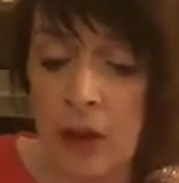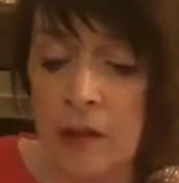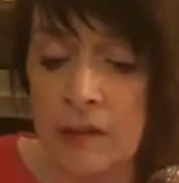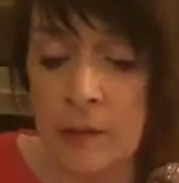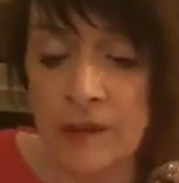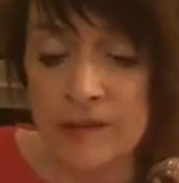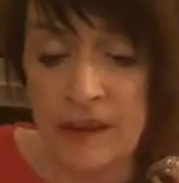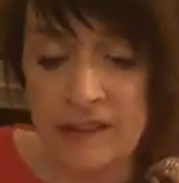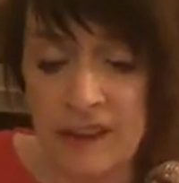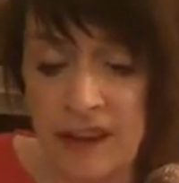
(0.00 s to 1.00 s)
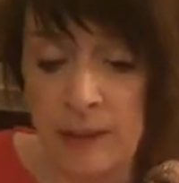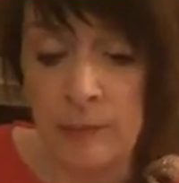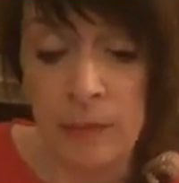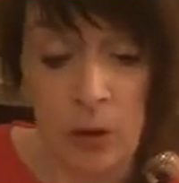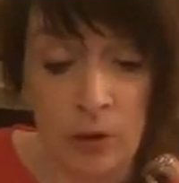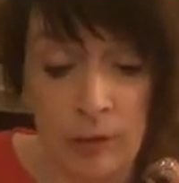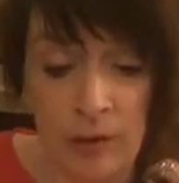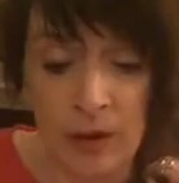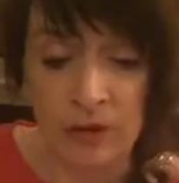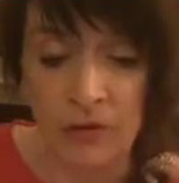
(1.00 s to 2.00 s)
So I said to him, O
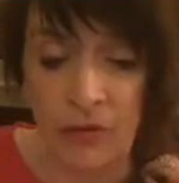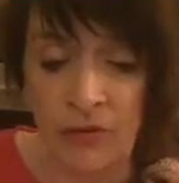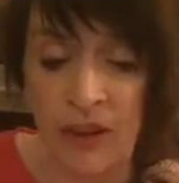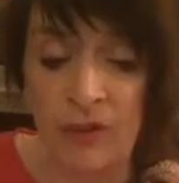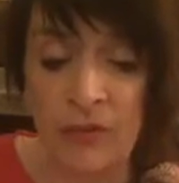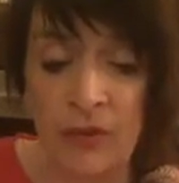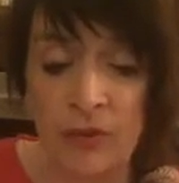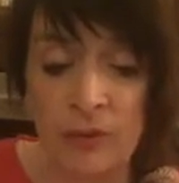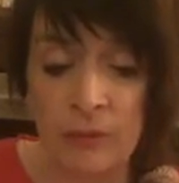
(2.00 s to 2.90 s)
Commander of the Faithful,